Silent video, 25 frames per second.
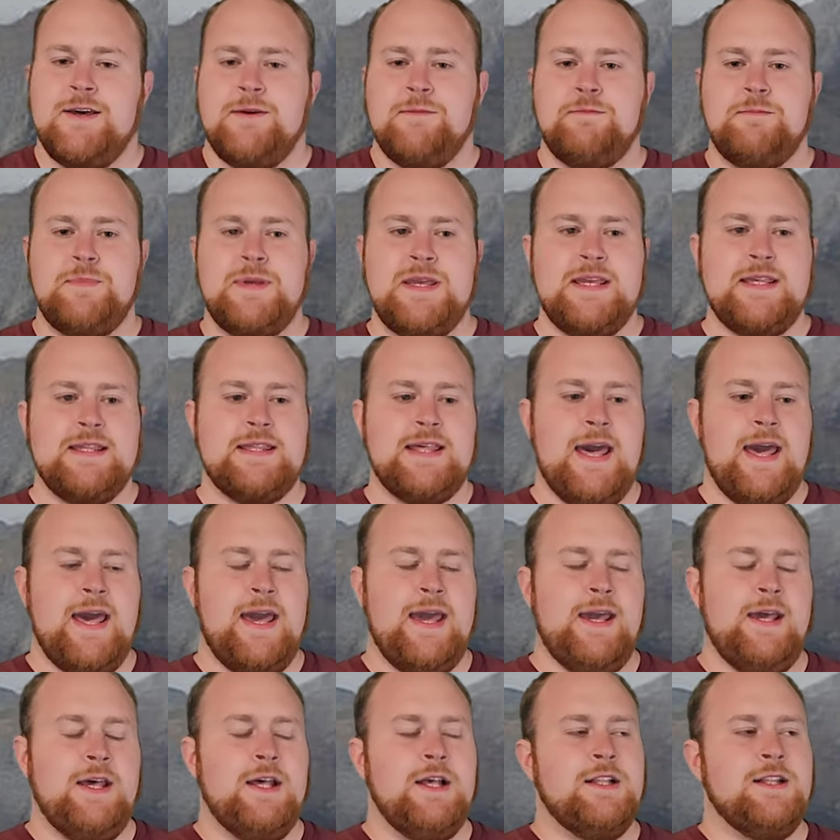Be
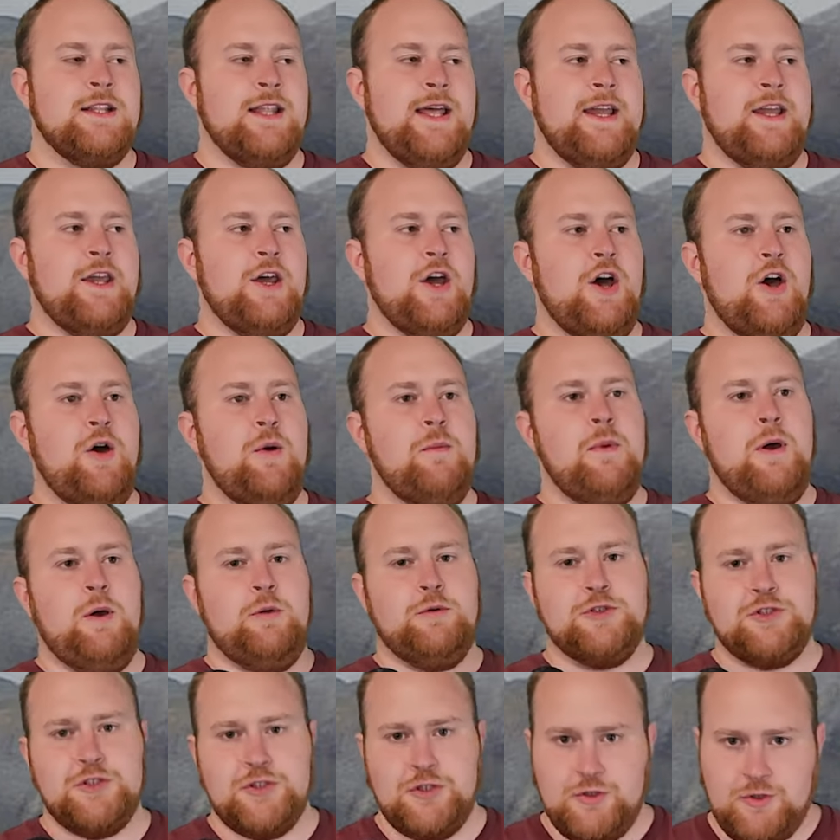they like
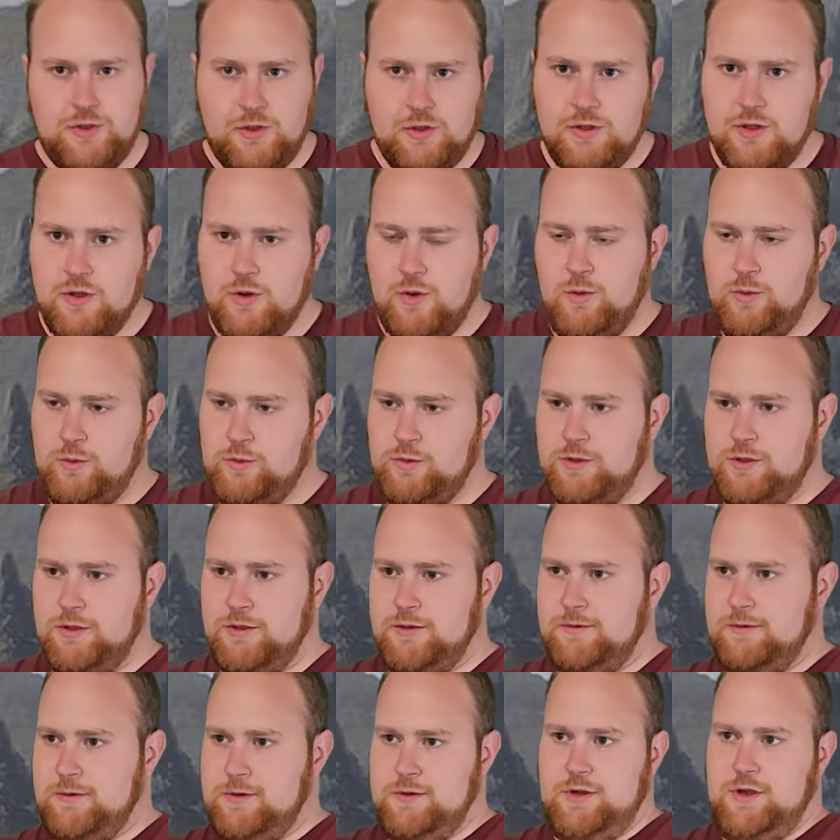emotional or
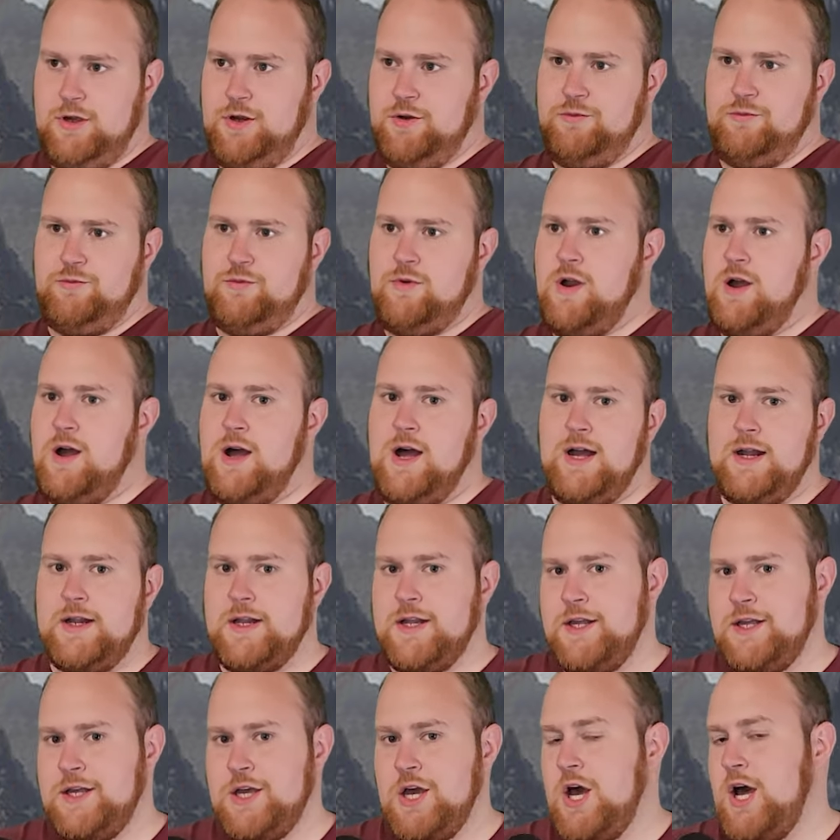a raw
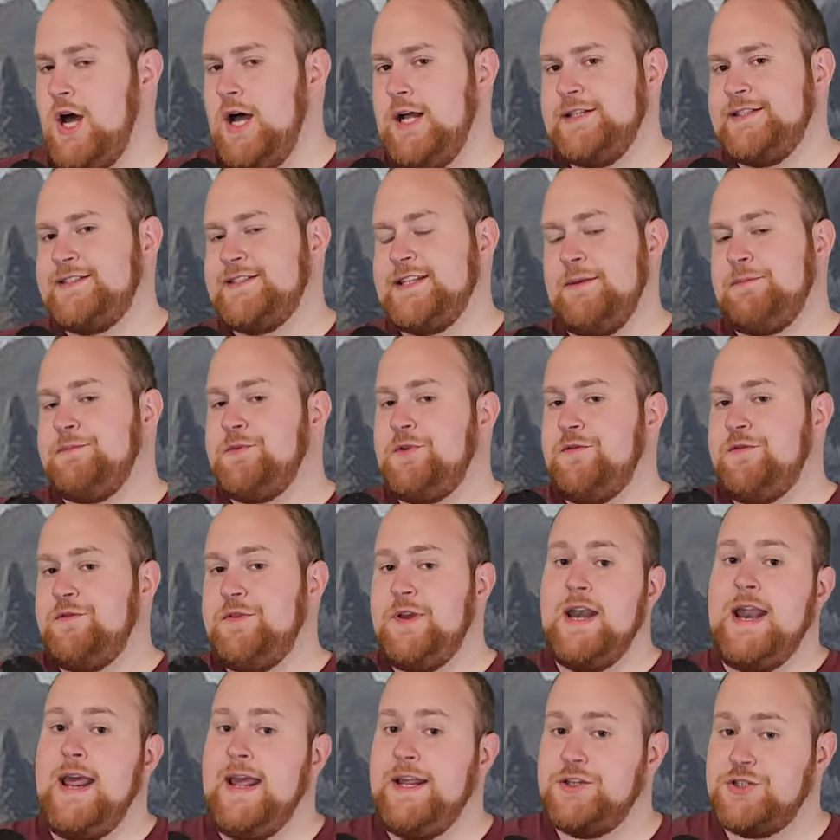concept of
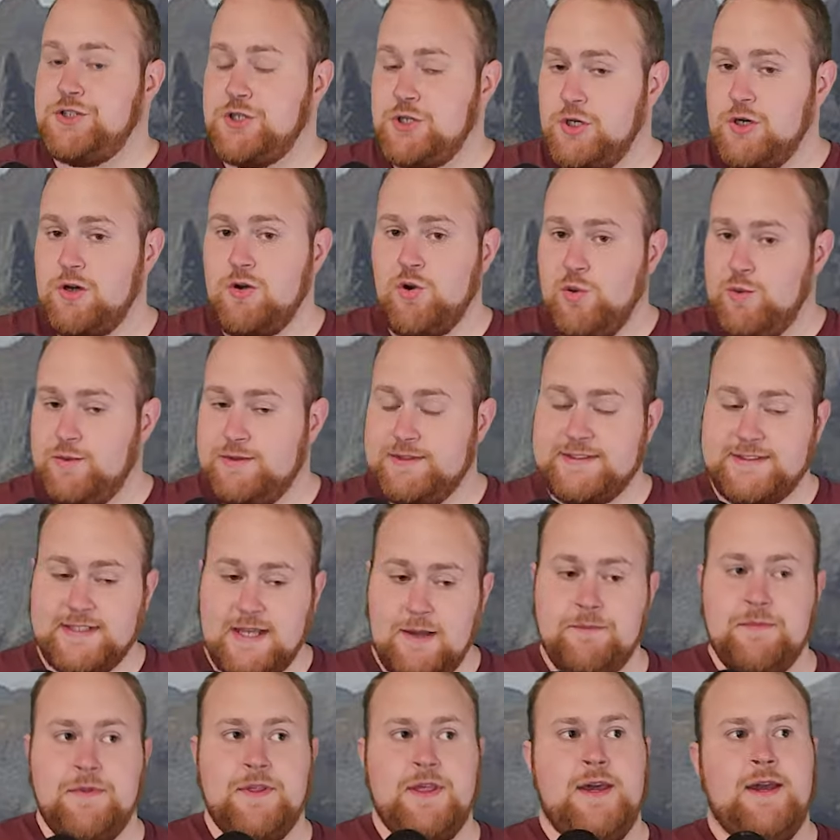nature or
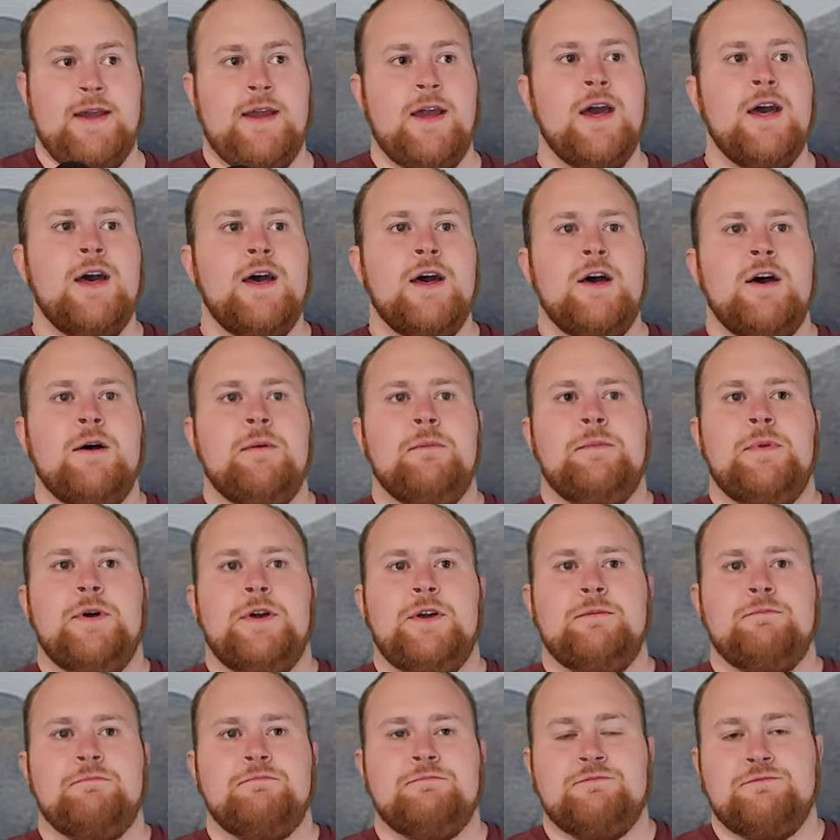something. But
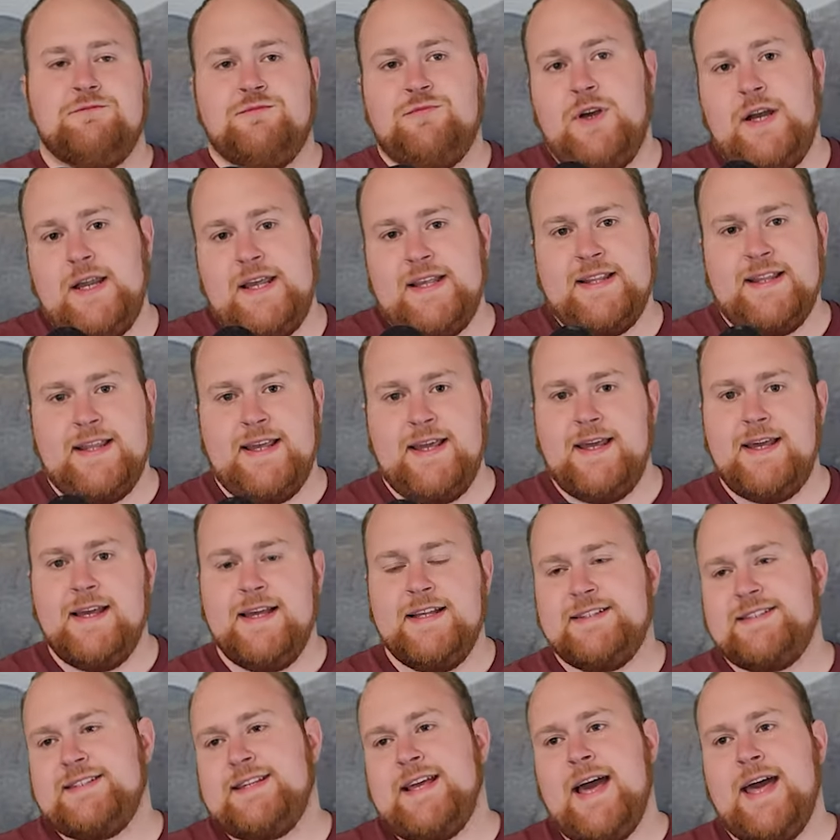really,
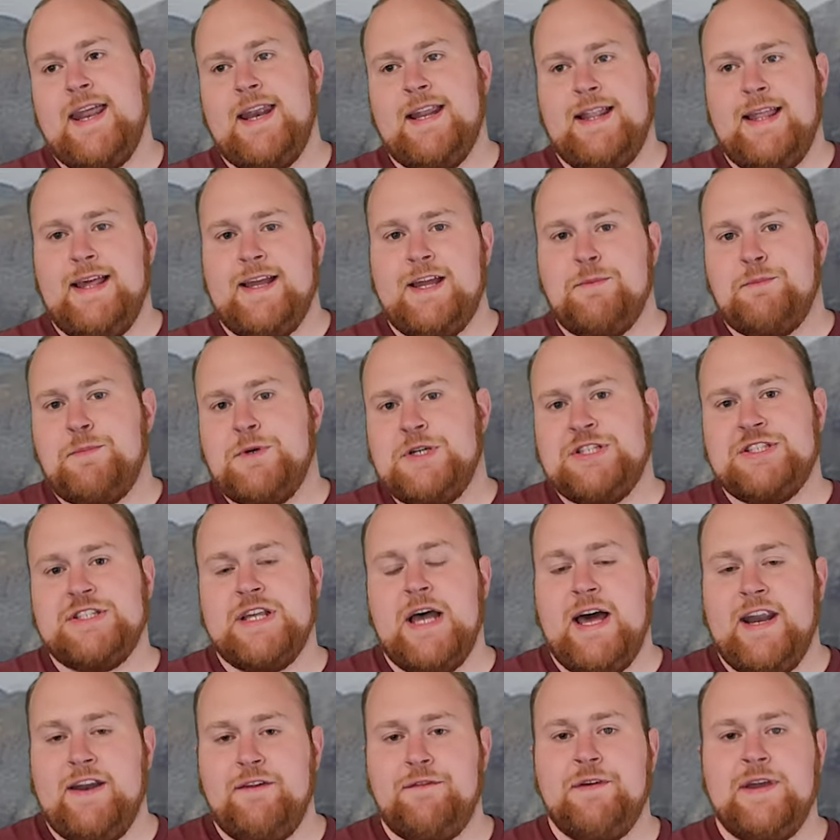it's kind of like a
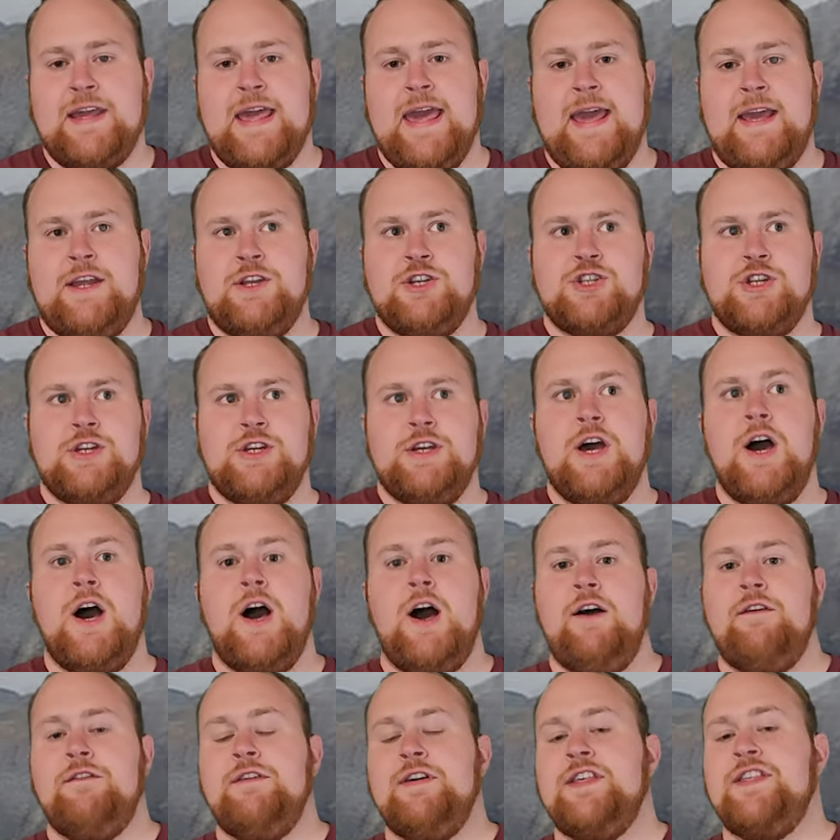personification
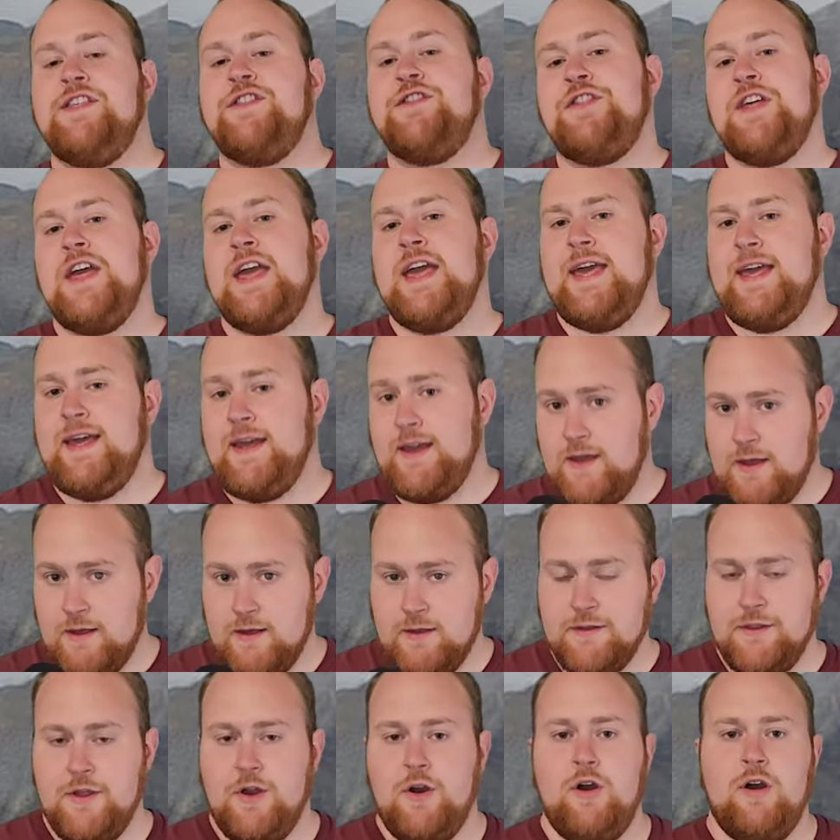of a thing.
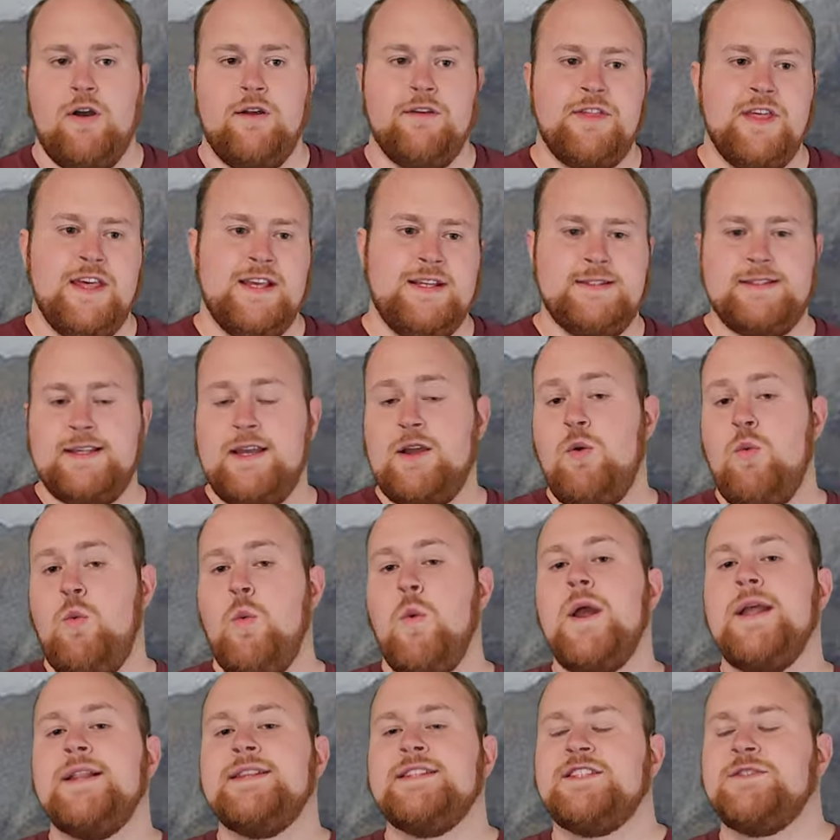There are things like
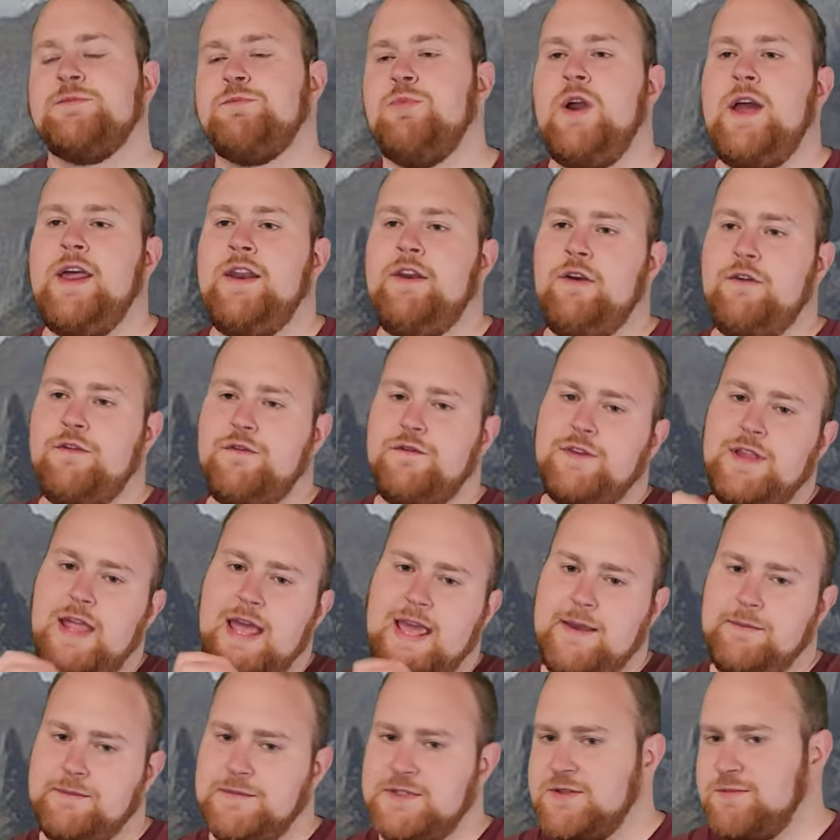wind spren or
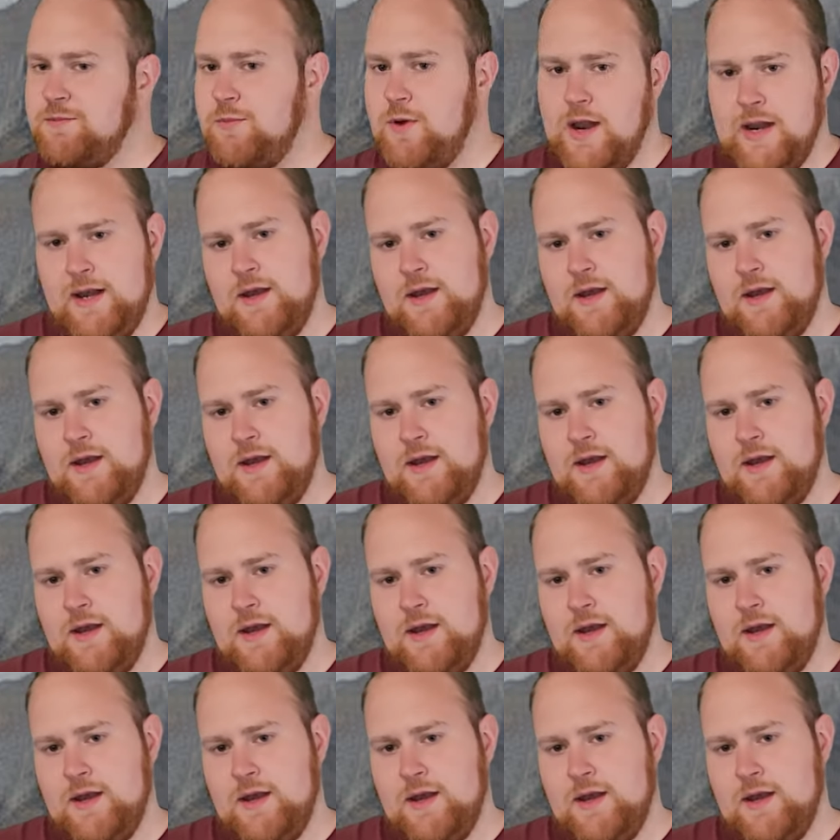flame spren.